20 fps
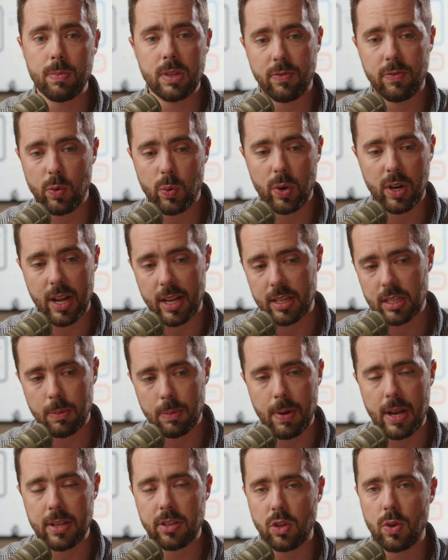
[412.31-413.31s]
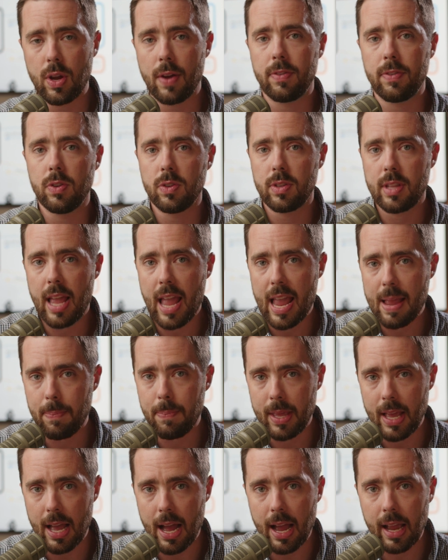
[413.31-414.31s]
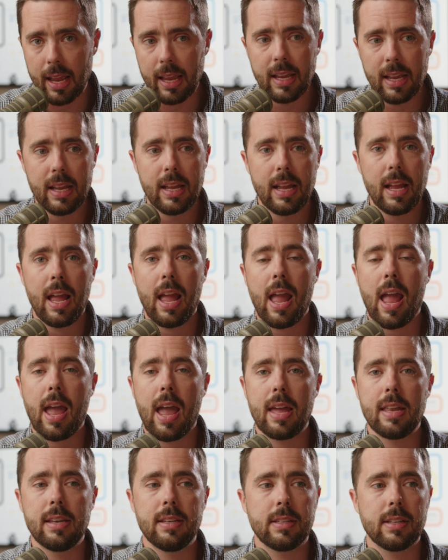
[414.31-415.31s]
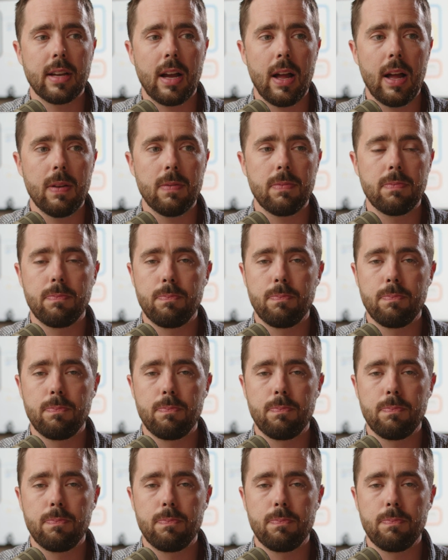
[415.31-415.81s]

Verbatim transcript: if you want to customize it, you have to use the API and uh,